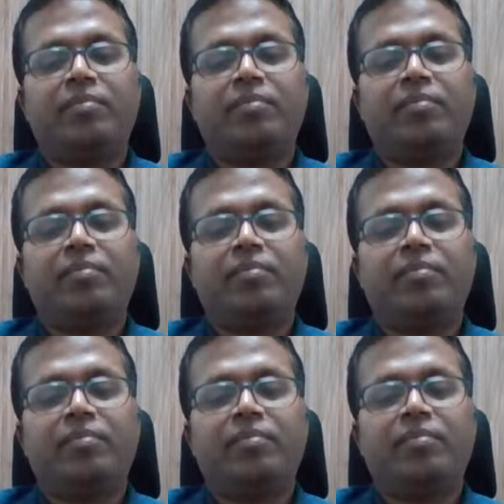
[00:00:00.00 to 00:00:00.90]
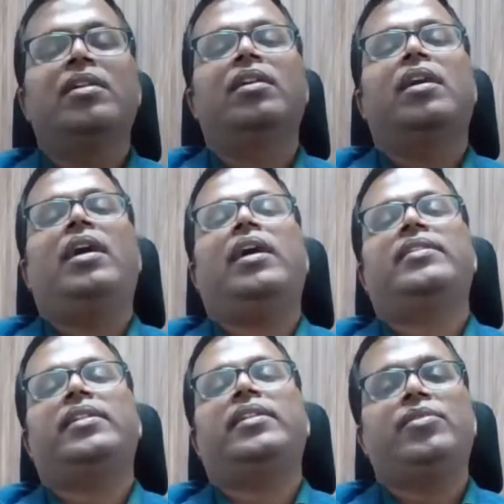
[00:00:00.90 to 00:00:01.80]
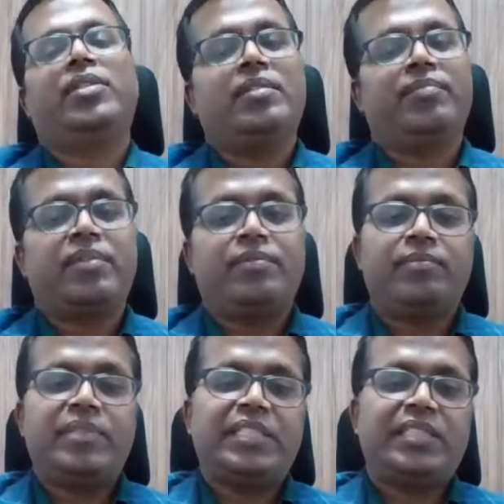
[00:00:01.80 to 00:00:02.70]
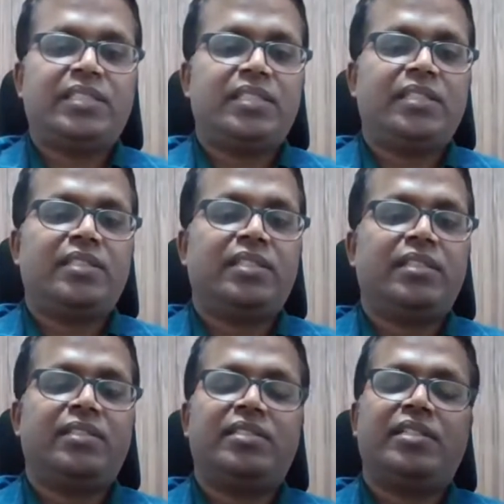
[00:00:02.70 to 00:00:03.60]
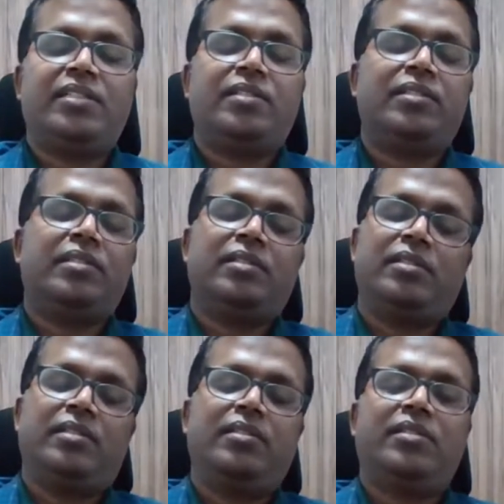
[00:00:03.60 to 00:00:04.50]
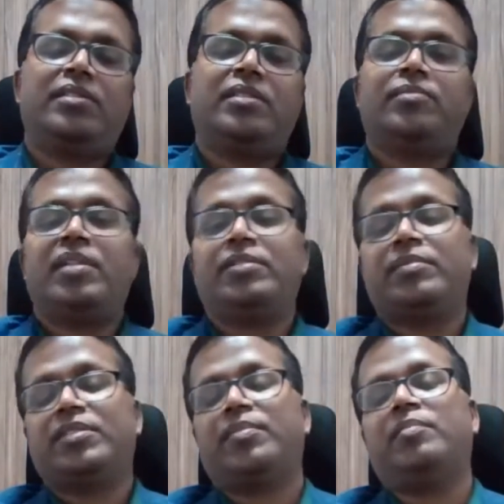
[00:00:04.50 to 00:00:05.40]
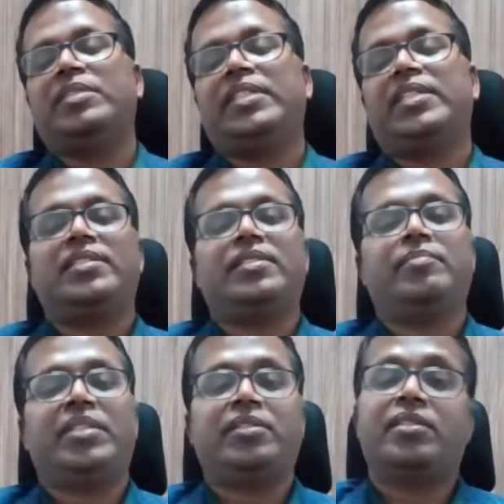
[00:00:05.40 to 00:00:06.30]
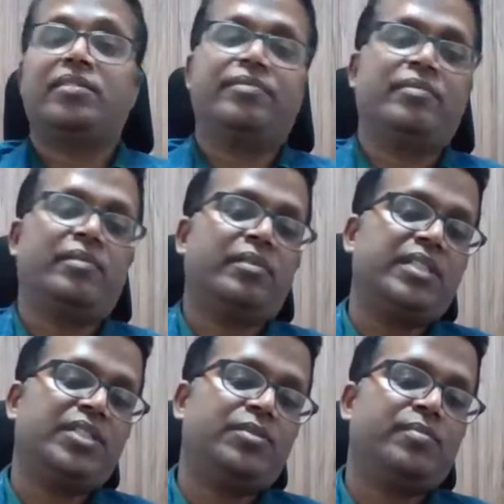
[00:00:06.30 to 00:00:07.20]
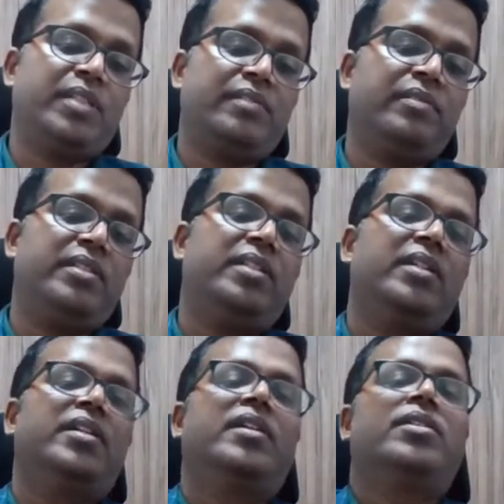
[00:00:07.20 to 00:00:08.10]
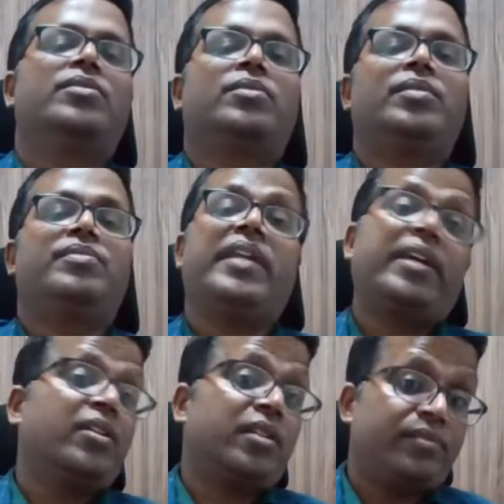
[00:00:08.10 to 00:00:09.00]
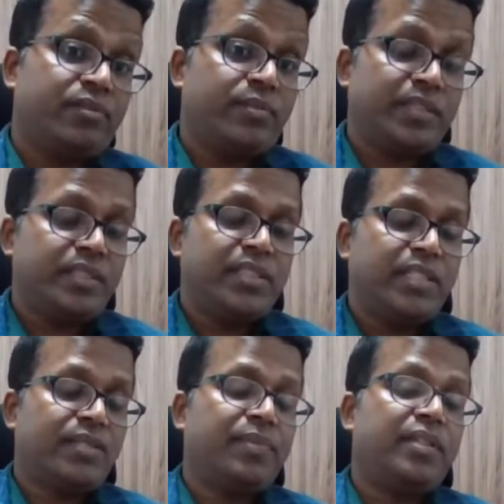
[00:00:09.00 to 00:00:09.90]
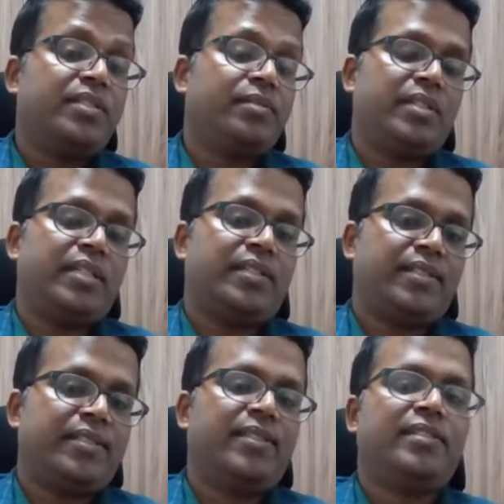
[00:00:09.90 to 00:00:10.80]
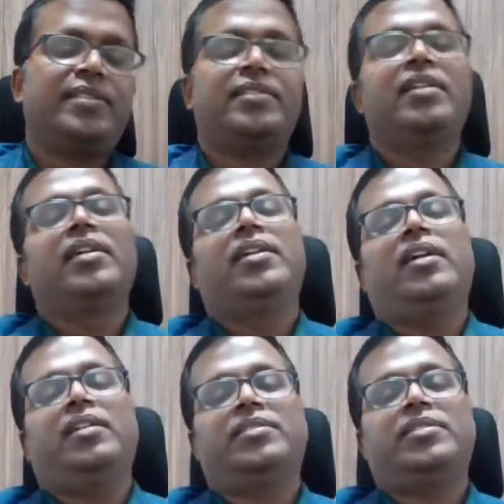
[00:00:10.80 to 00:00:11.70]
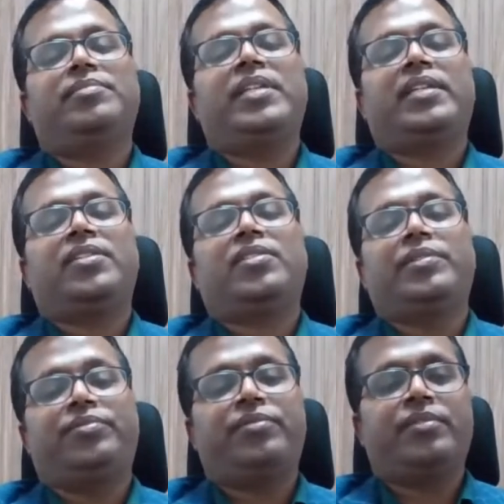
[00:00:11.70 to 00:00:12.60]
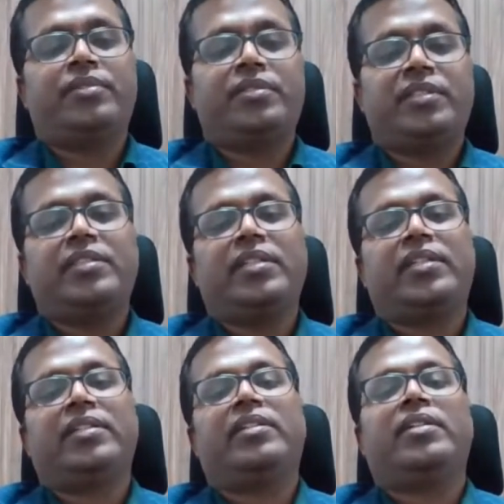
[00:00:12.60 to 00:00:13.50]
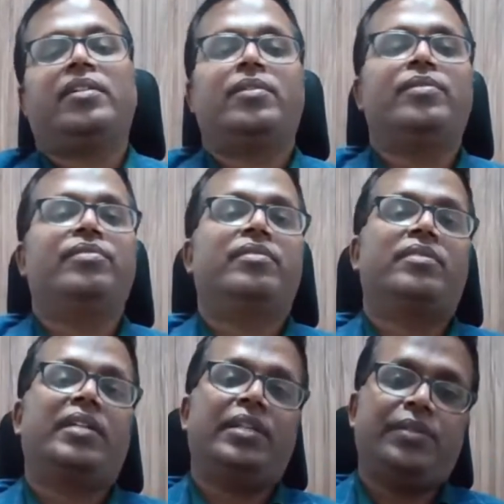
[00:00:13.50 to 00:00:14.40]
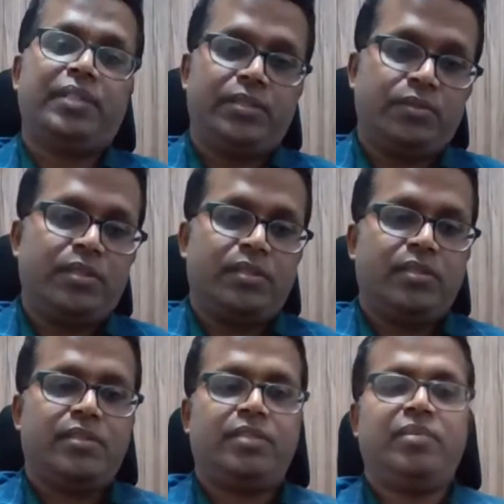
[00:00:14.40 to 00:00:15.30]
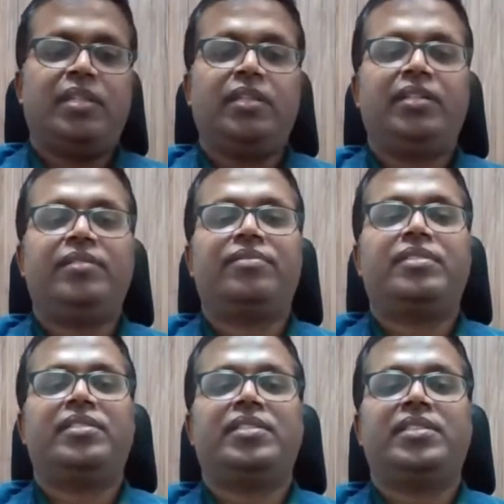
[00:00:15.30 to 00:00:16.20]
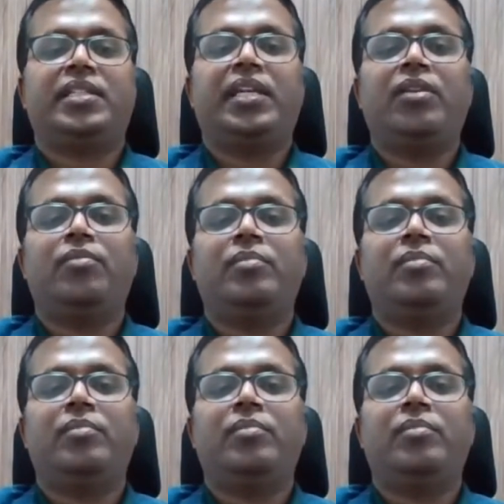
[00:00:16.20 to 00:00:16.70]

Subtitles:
by special surgical technique, and then we can perform ICSI, intracranial sperm injection. That is a method of test tube AV. So if they cannot afford, because these are expensive techniques, yes, and if they cannot afford, then they can go for IUI donor. Similarly, if she's a single woman